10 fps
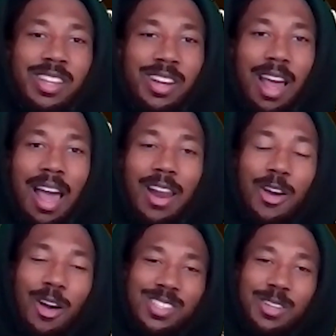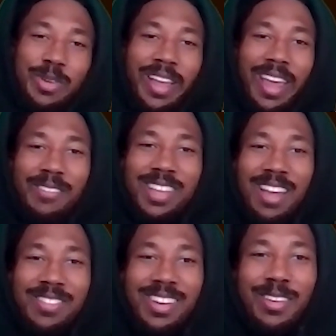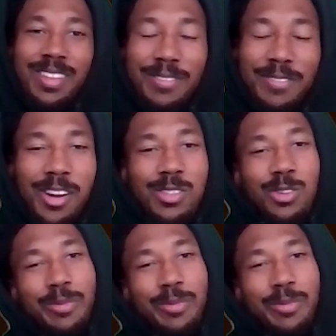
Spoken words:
I know I was a little bit amped after the first one,